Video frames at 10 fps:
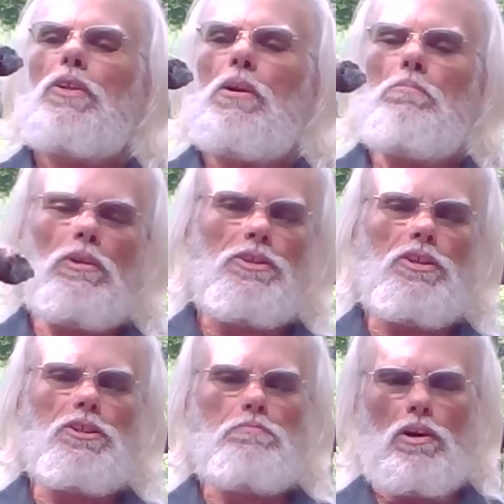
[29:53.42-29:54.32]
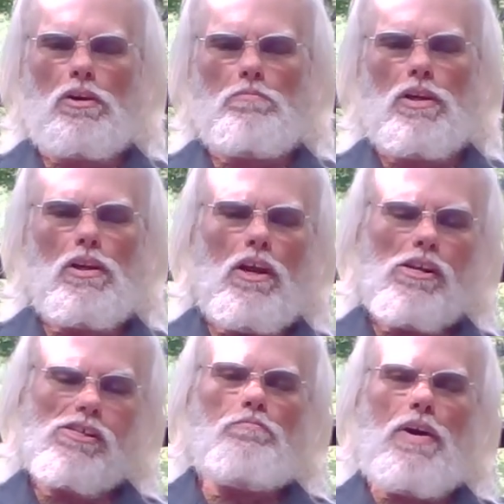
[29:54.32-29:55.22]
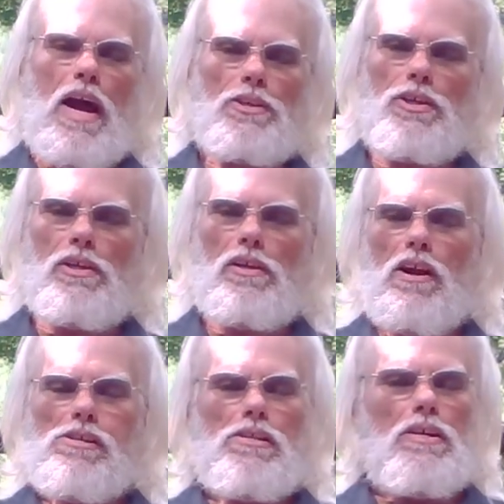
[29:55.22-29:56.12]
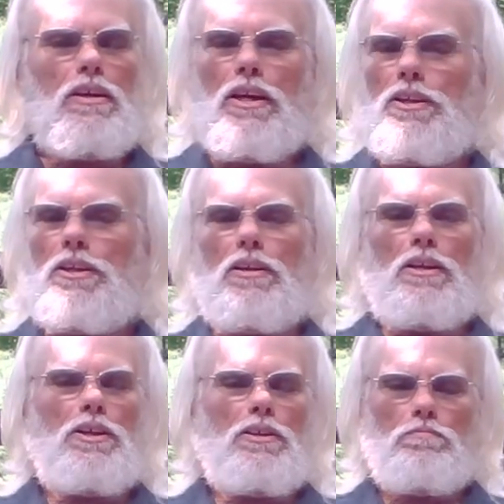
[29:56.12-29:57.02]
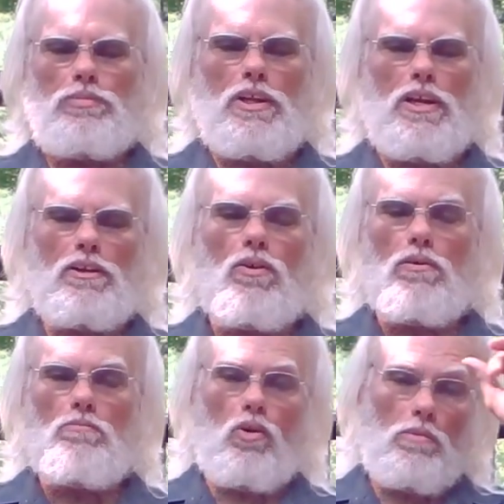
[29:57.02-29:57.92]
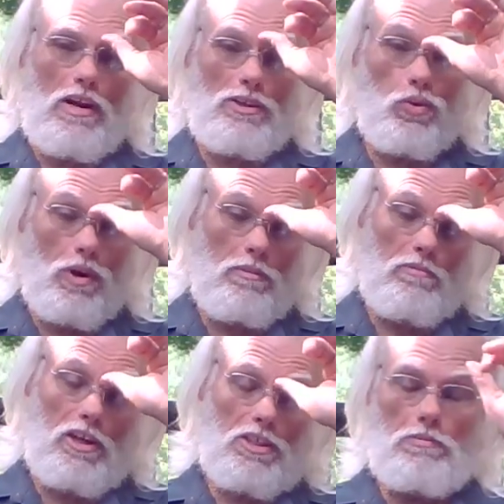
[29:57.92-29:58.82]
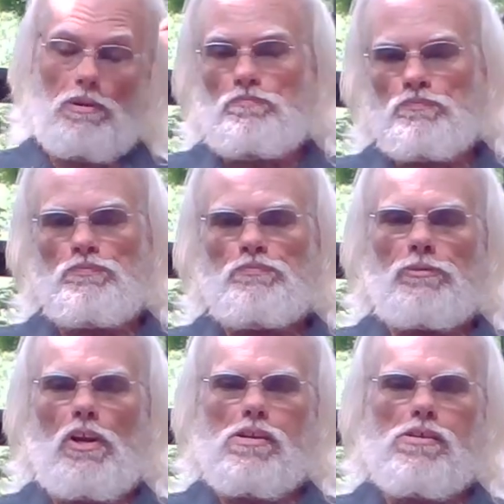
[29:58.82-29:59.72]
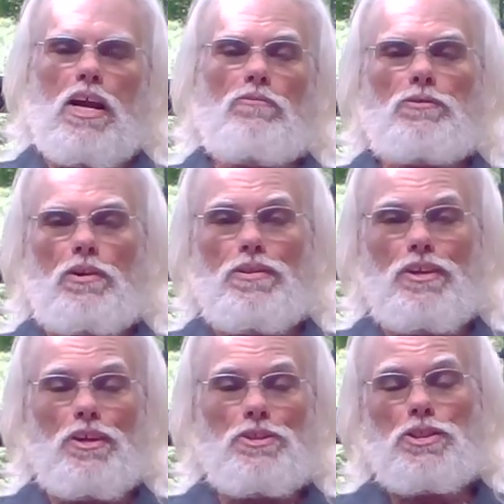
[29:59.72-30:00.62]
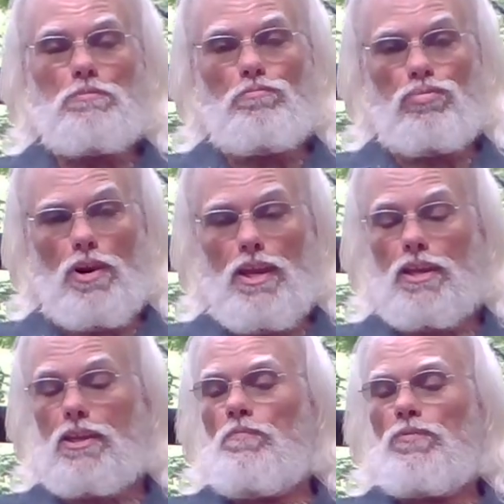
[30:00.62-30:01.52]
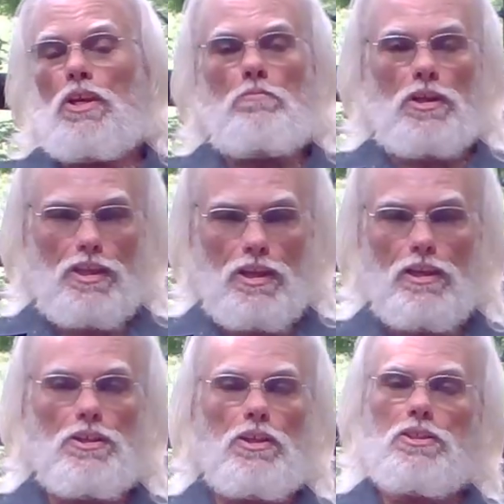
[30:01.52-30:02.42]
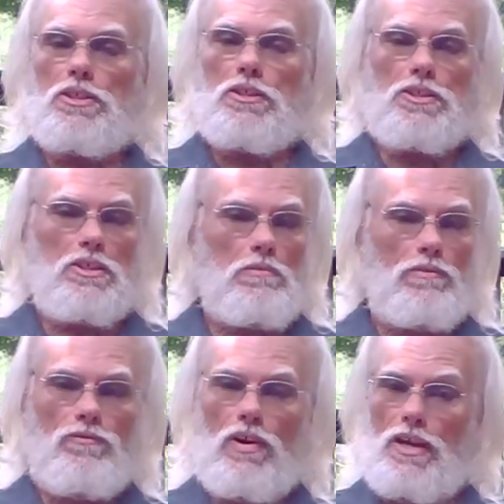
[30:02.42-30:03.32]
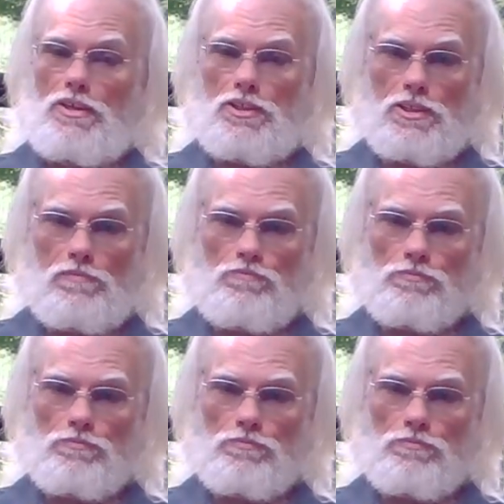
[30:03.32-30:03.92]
I'm gonna let this burn a bit. Get back to you. I didn't plan on going more than about 20 minutes, but after this break, I'm going to get into some advice